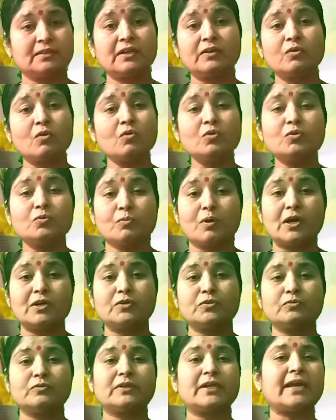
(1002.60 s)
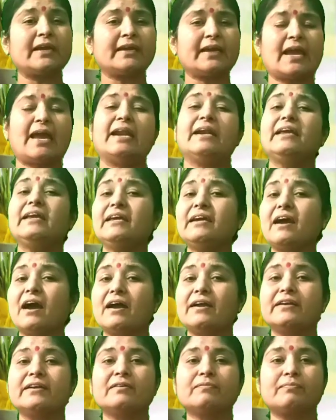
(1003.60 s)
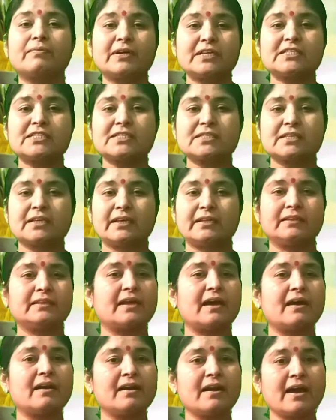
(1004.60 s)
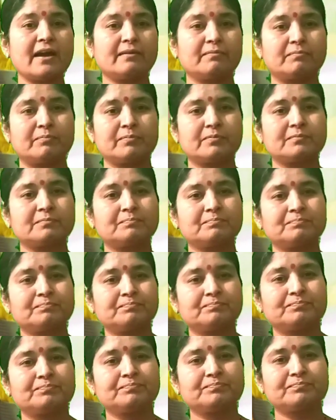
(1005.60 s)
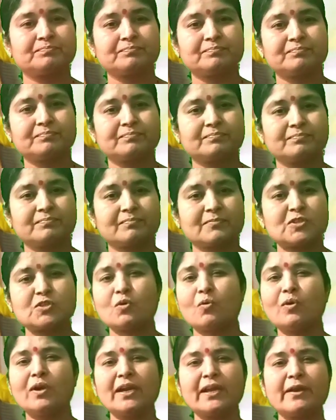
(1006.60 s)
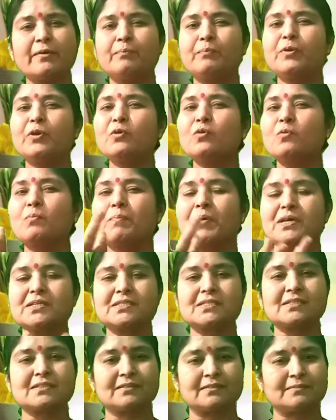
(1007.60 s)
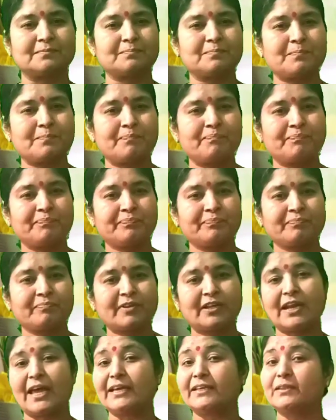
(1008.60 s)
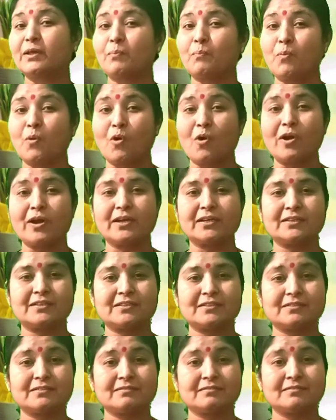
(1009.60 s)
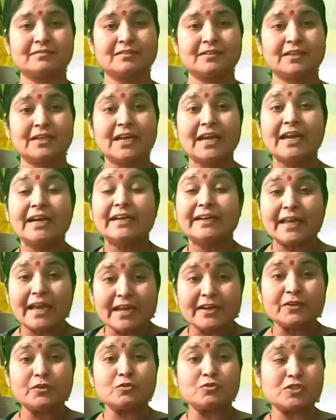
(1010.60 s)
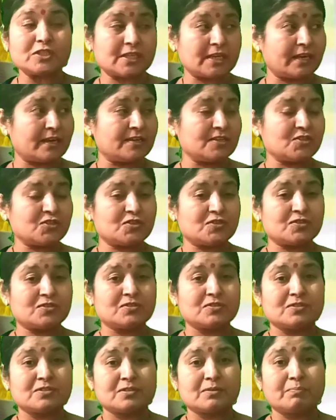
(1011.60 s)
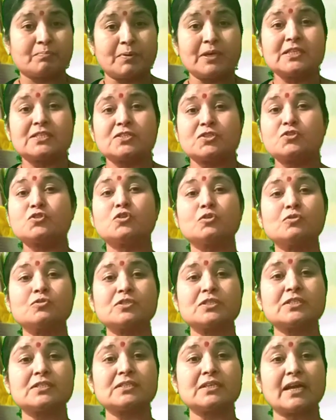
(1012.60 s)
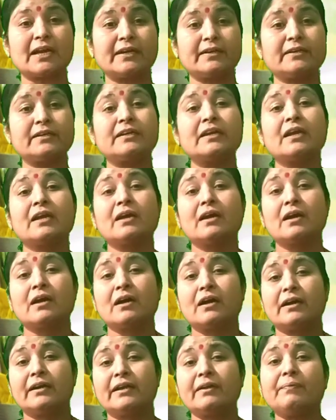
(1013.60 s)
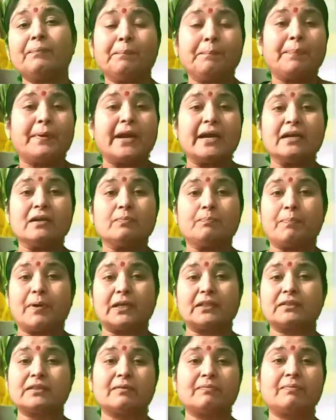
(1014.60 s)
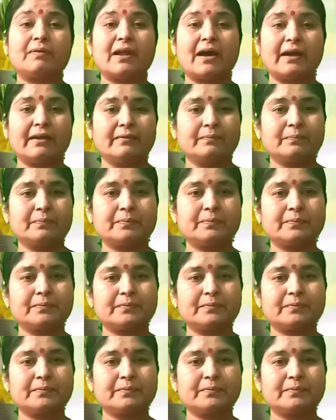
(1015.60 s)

don't want to take any kind of risk in their life. So only a few persons, like the poet, dare to change means choose a different path of life.